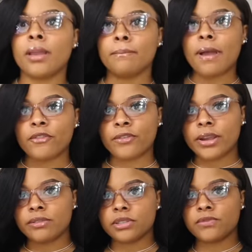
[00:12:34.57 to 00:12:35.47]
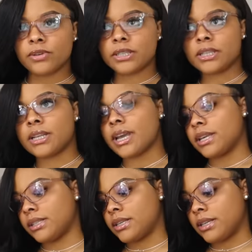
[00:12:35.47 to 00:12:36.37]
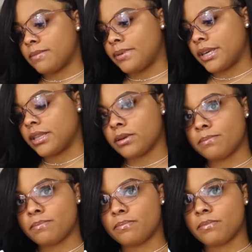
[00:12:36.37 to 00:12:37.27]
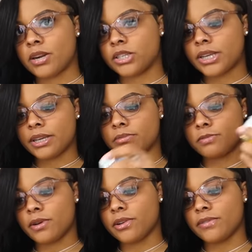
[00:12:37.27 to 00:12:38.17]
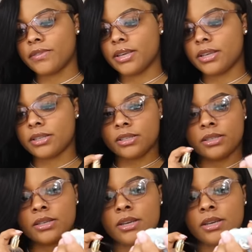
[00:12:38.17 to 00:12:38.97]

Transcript: My fragrance for today is going to be the Marc Jacobs Perfect.